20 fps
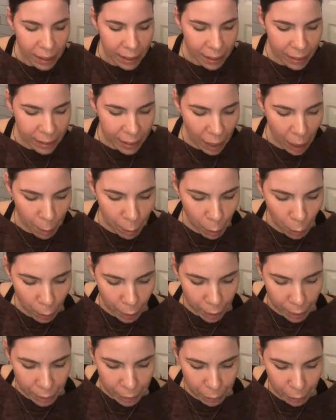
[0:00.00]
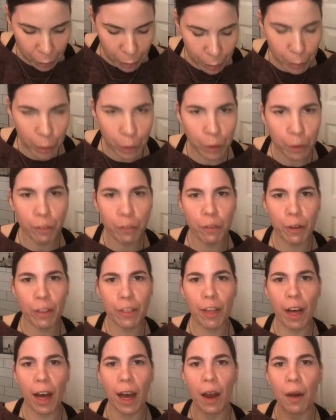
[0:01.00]
Now I'm going to remove with
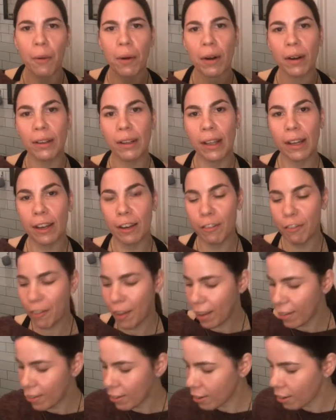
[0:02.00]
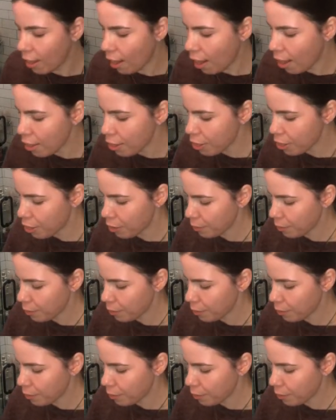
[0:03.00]
our linen face cloth,